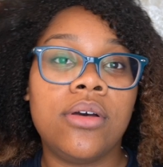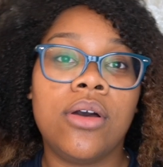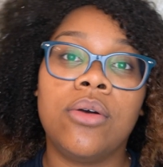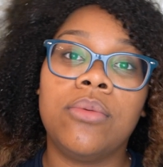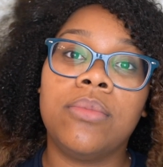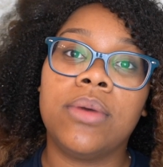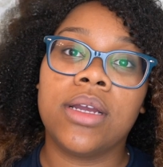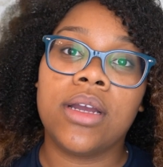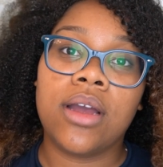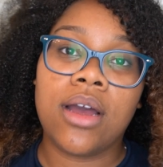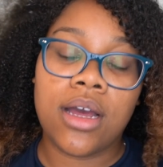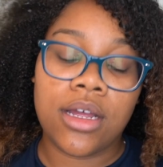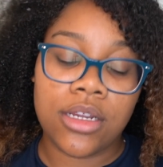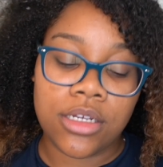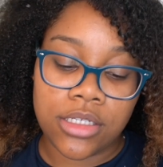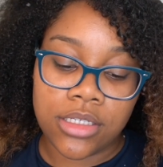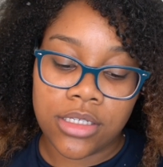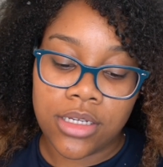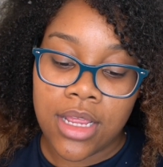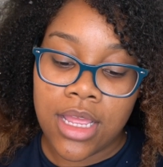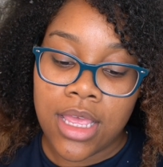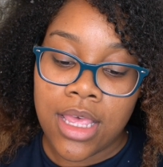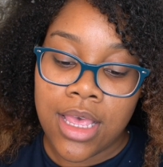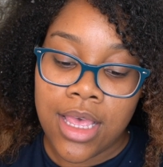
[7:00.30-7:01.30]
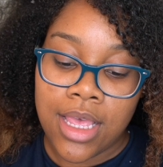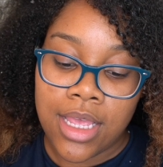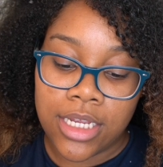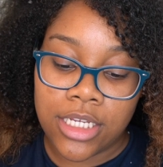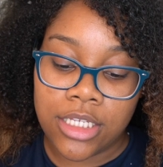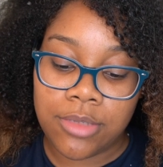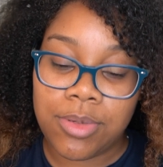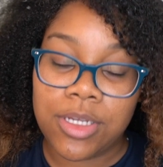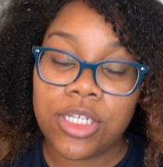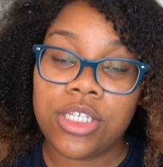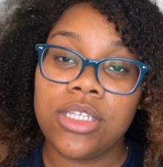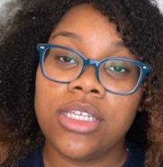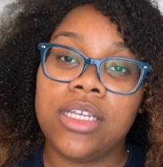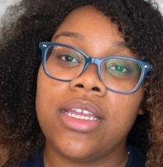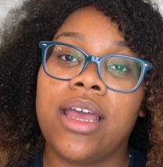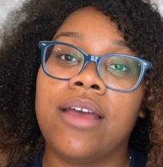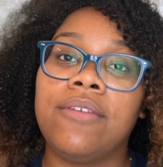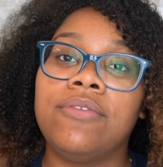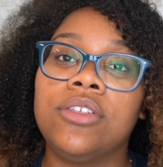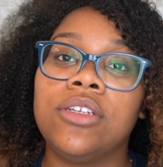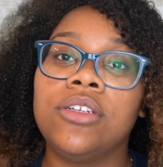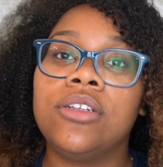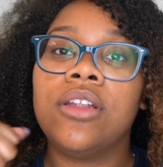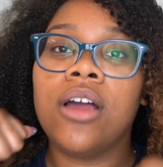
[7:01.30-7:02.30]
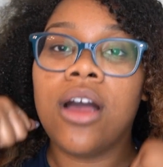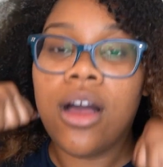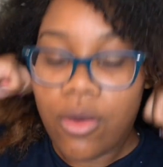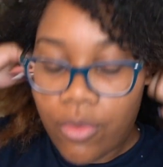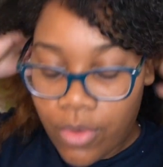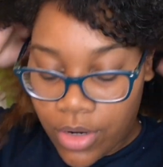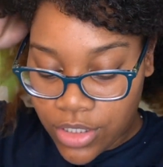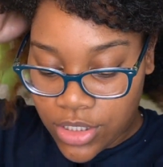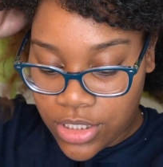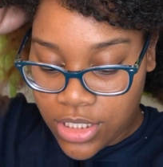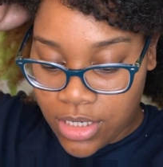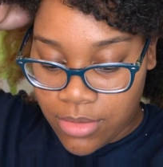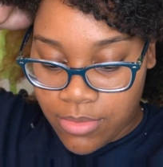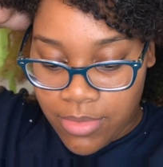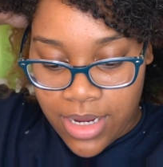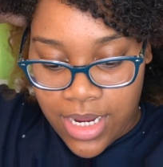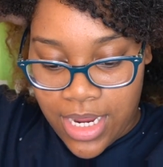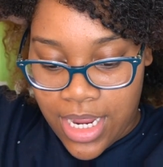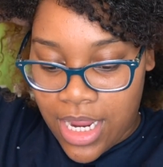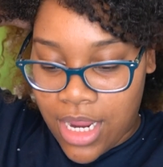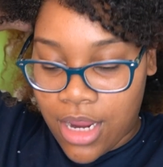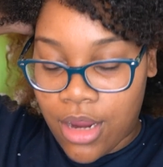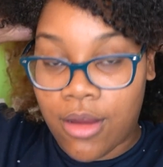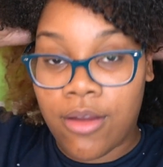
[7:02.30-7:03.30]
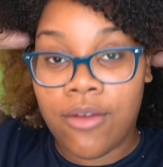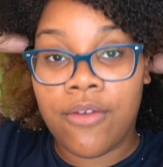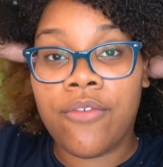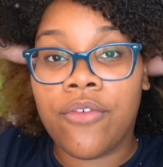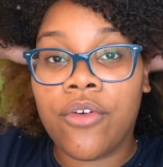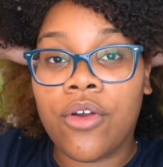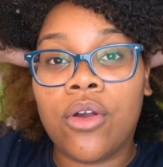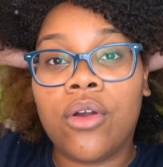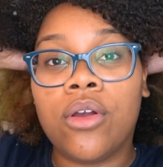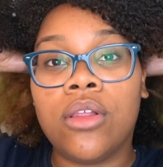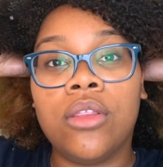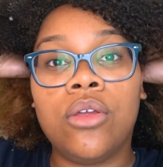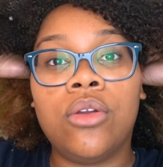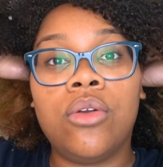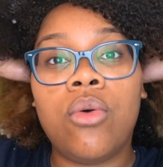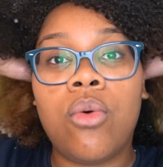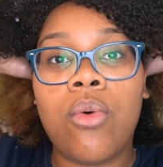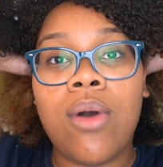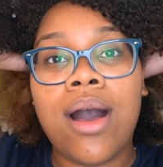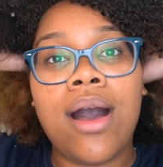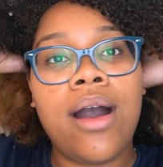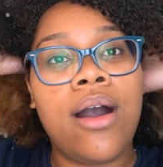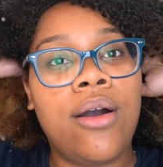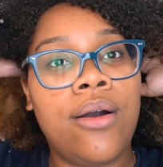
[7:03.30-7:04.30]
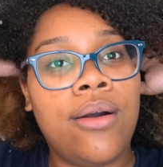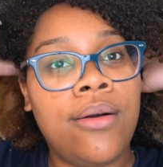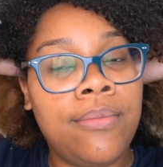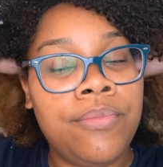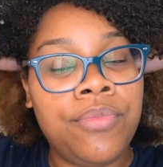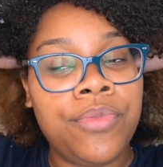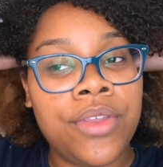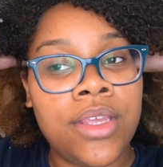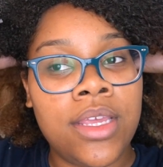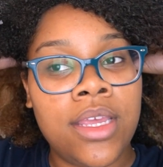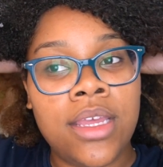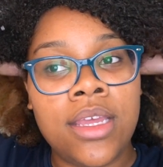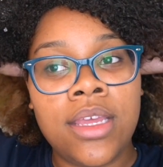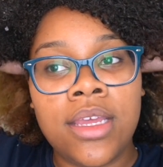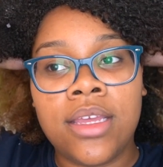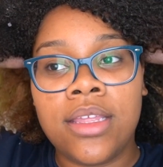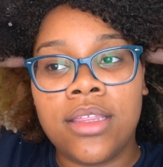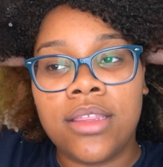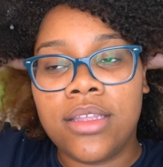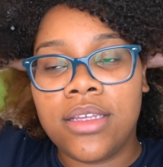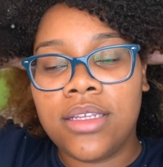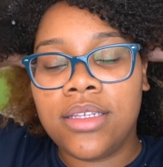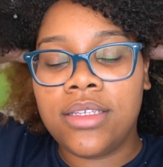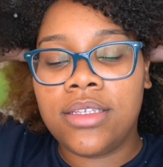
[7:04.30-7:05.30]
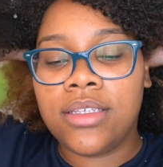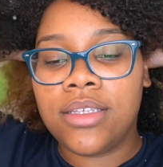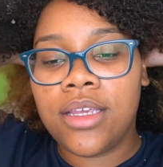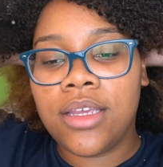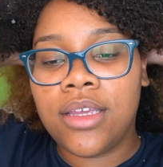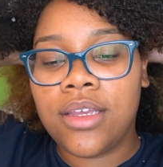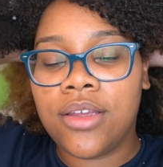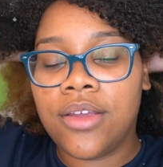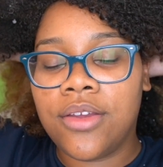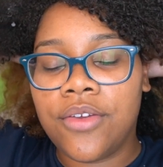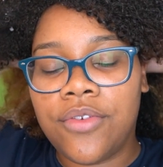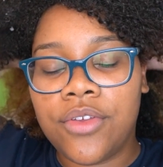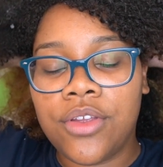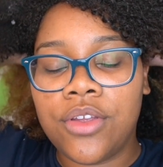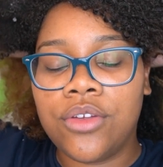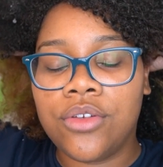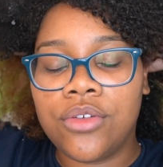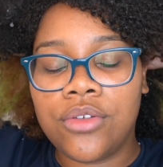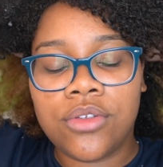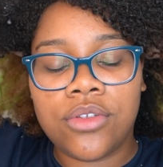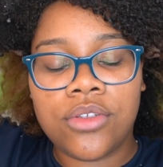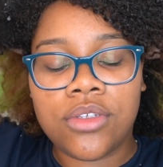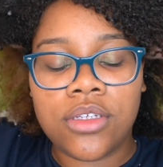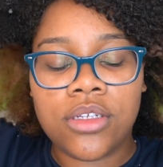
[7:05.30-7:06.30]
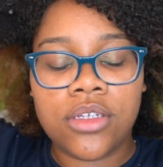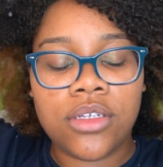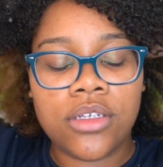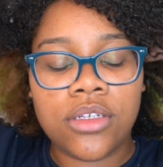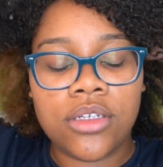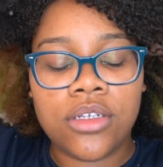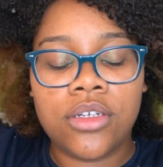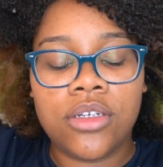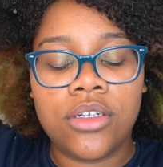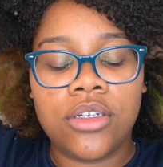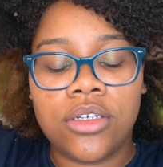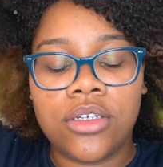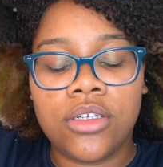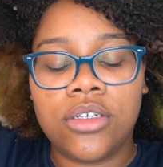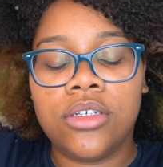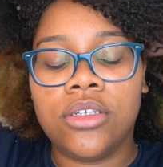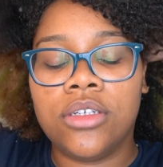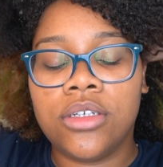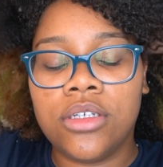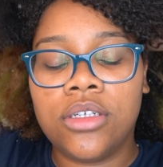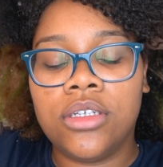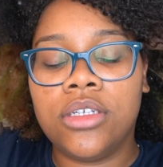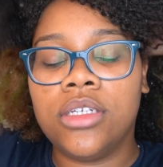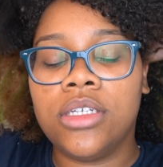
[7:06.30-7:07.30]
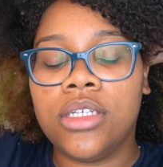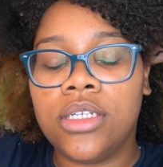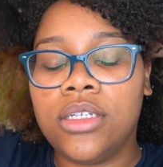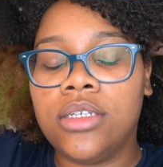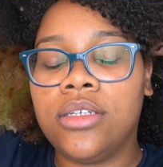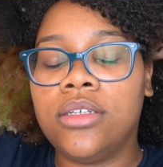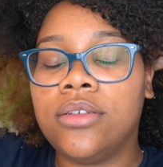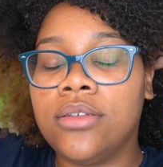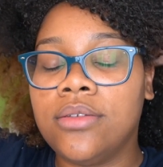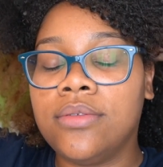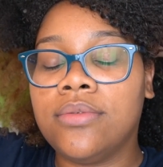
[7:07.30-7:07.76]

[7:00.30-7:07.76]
Oh my gosh, especially after not washing my hair for a little while, this feels good.